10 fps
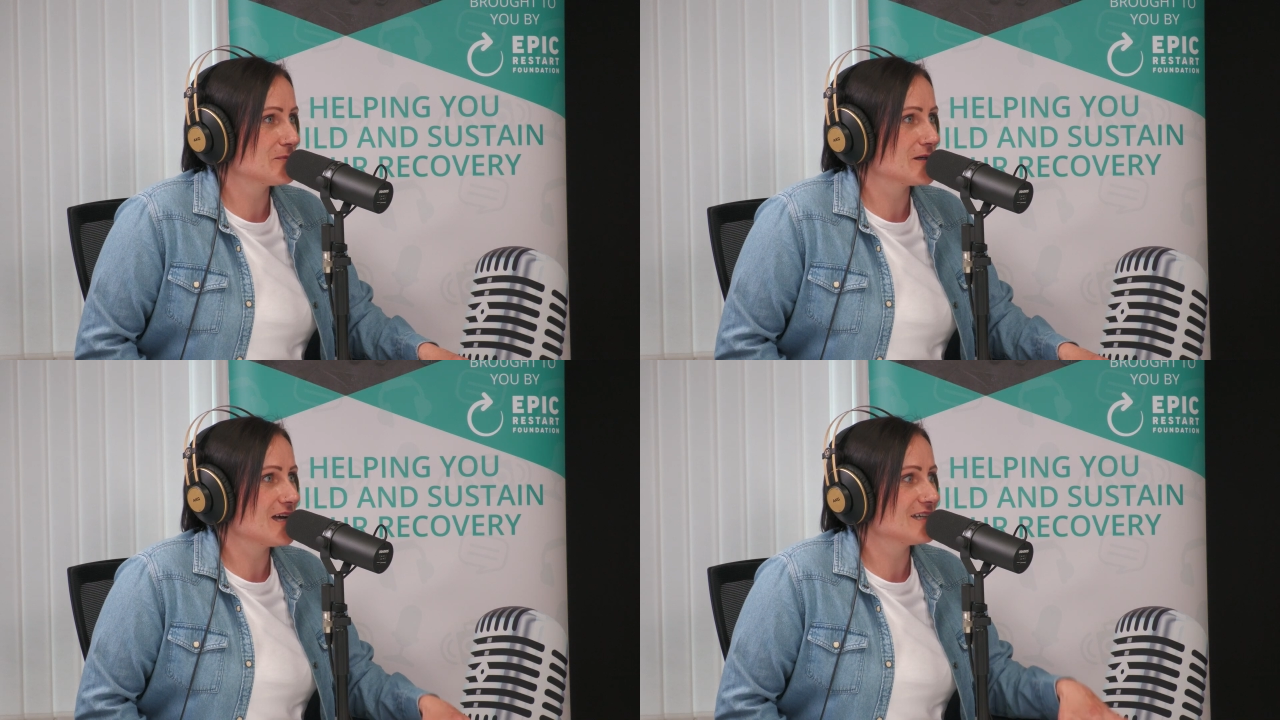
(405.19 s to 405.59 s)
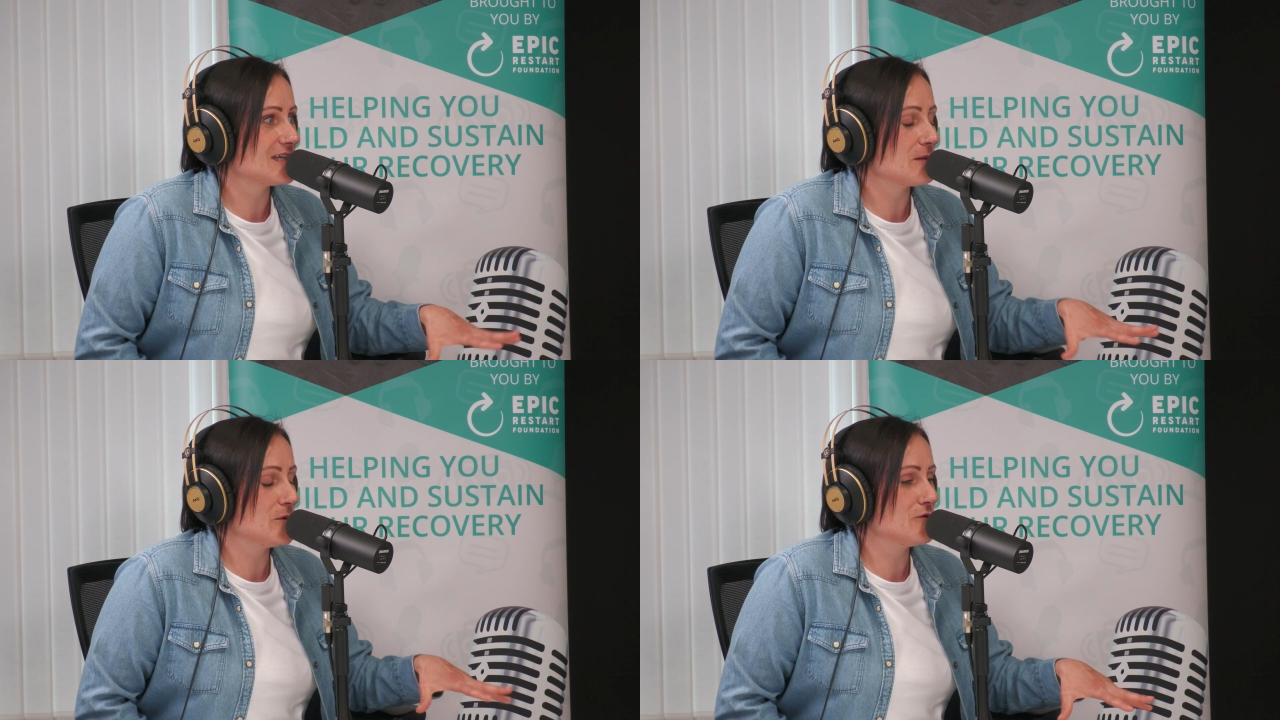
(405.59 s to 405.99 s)
But at
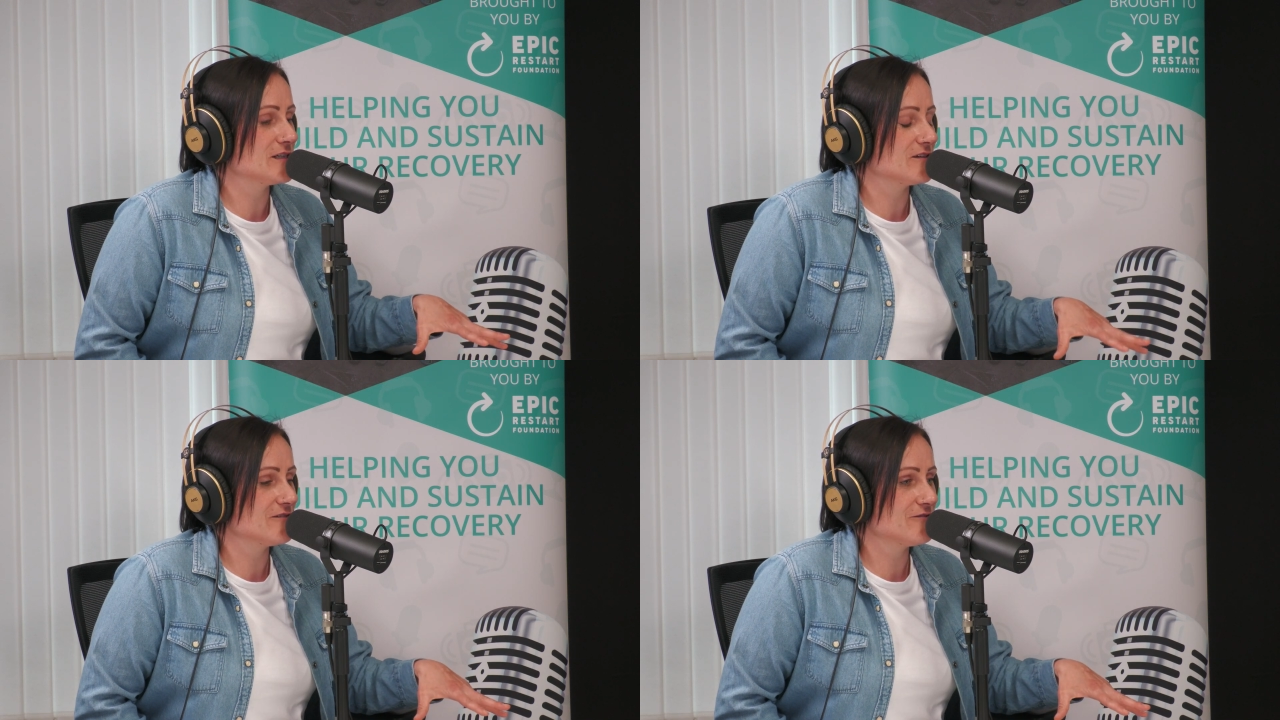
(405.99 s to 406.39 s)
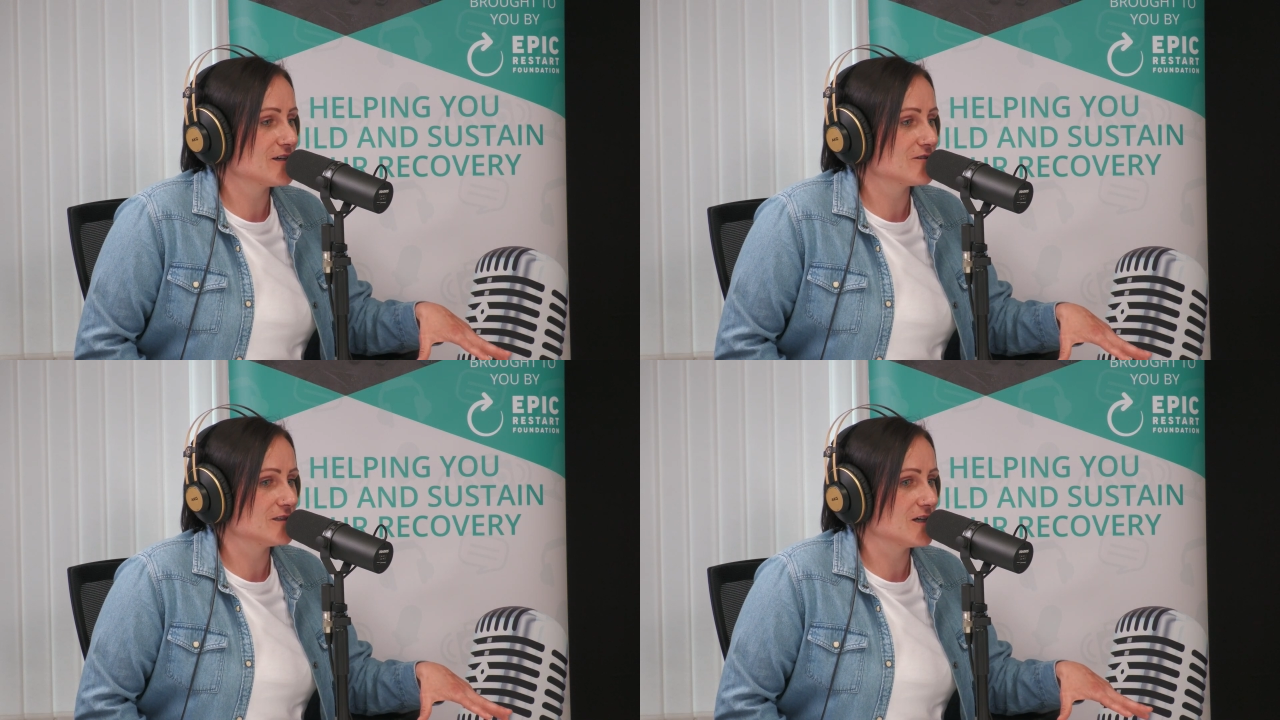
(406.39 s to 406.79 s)
that point, I
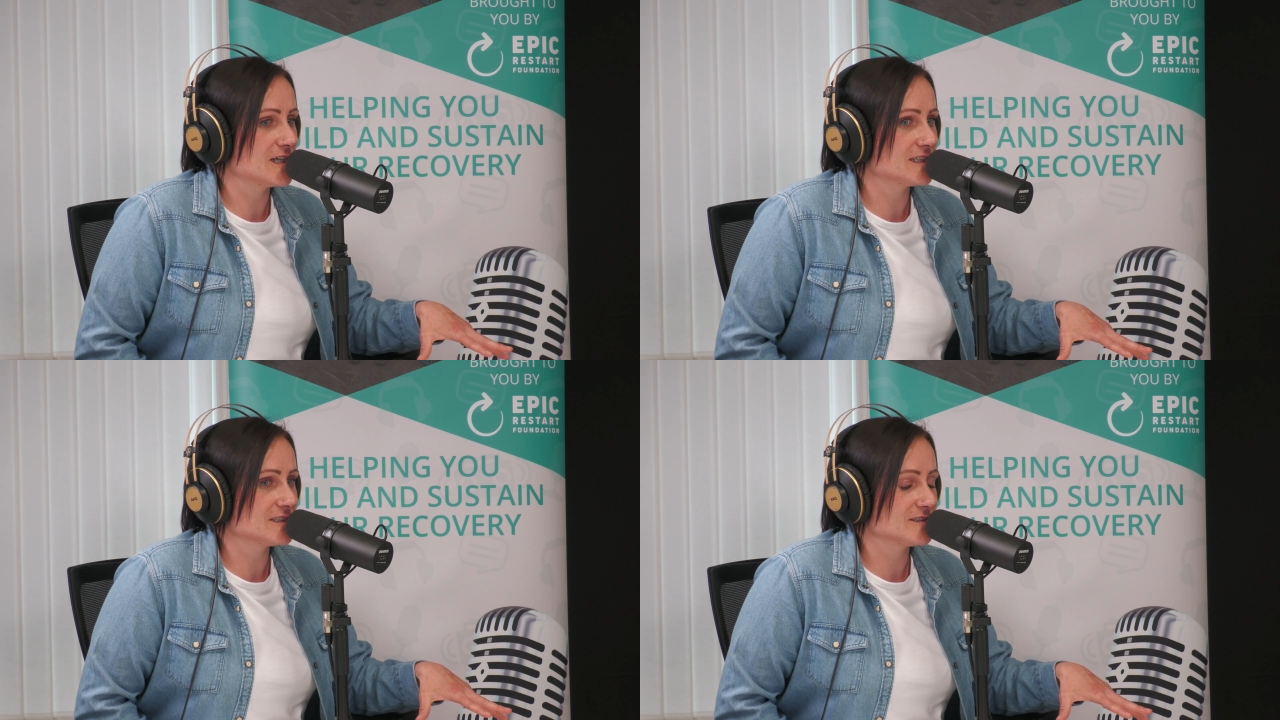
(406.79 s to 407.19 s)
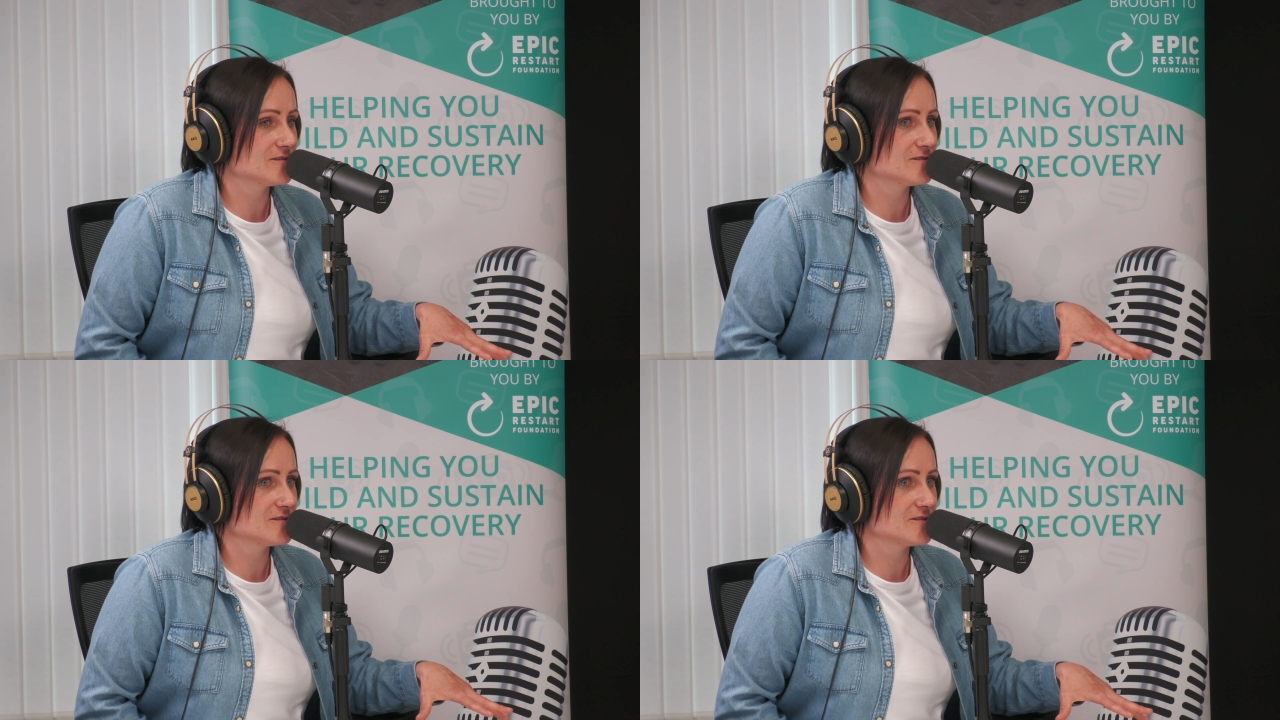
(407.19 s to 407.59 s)
felt like
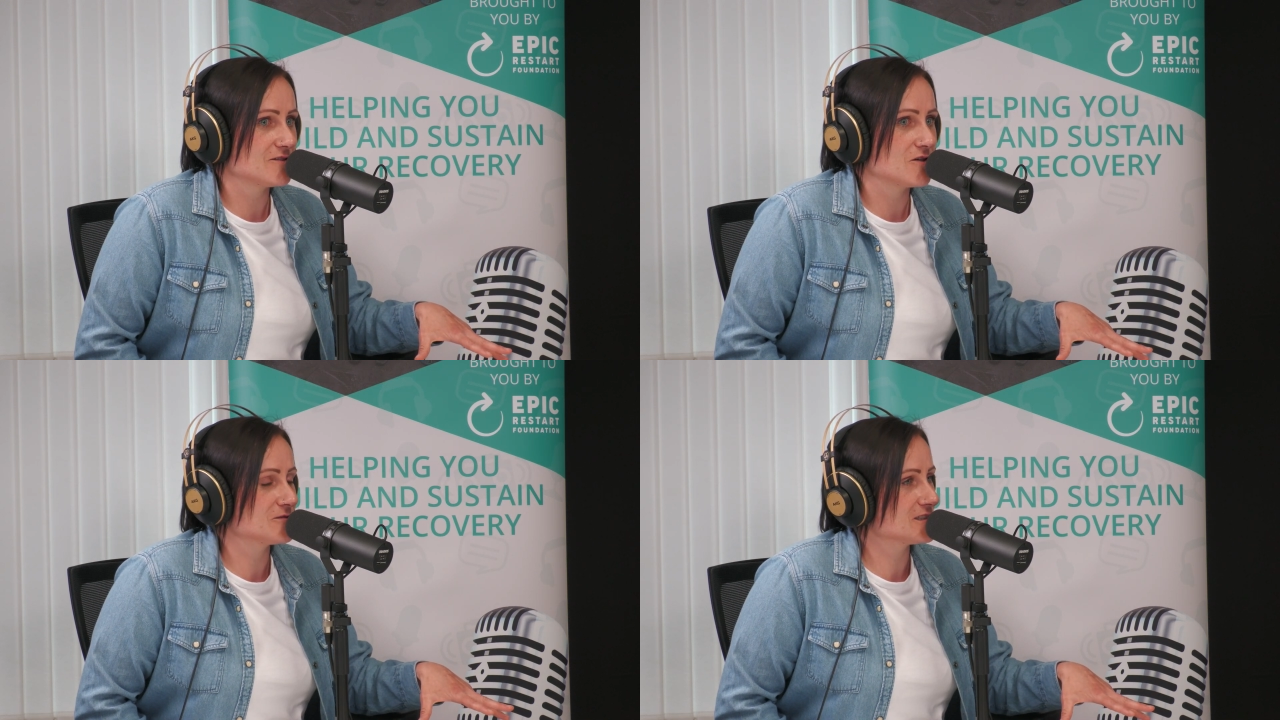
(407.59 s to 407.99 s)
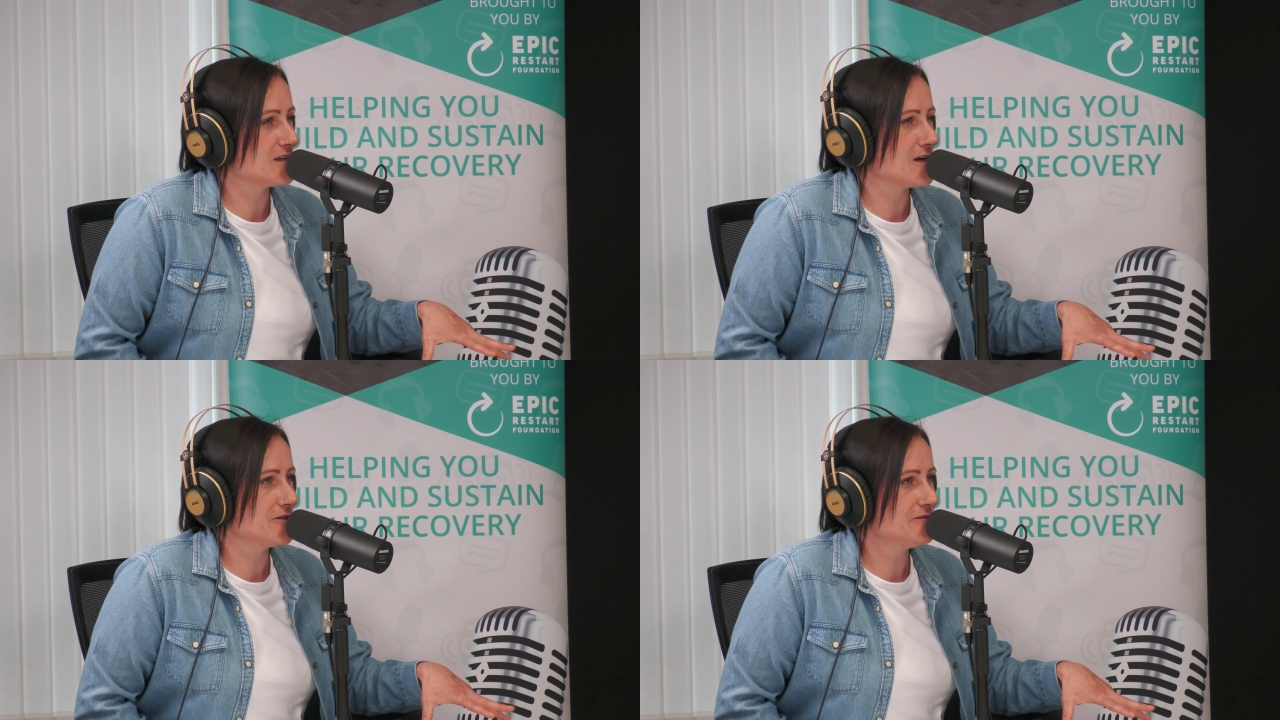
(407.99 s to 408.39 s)
I was
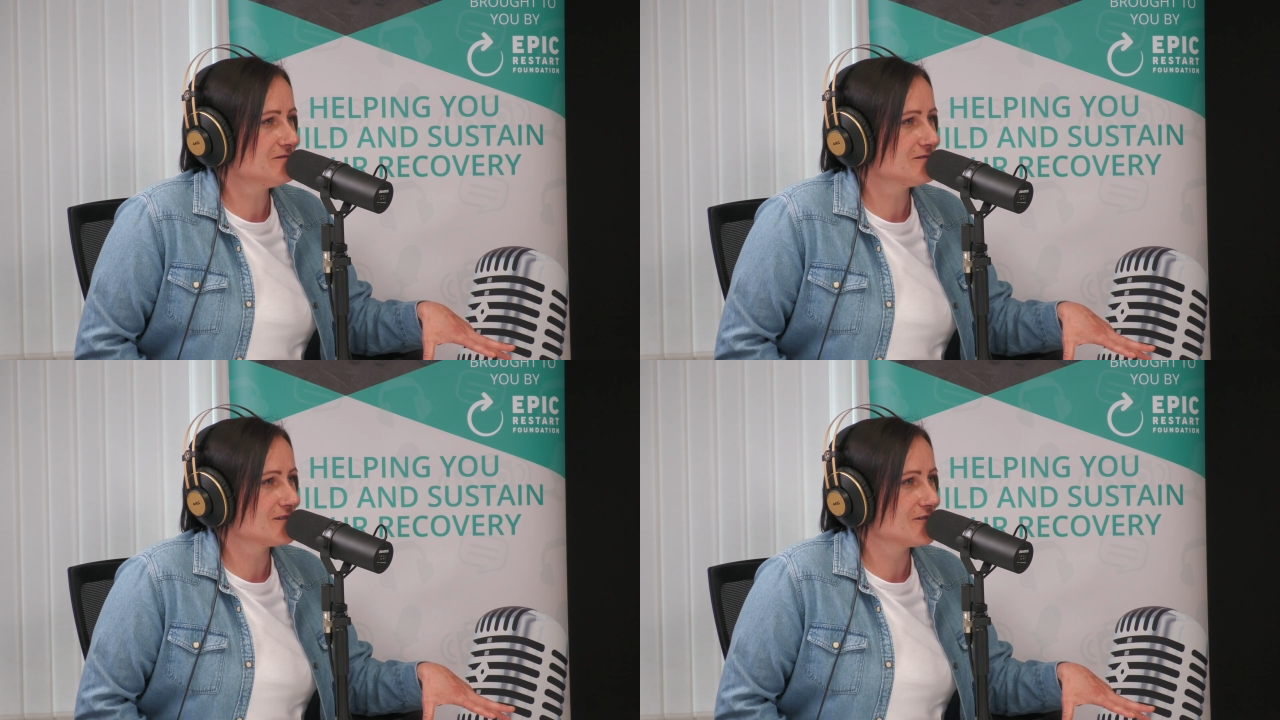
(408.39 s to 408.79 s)
alone.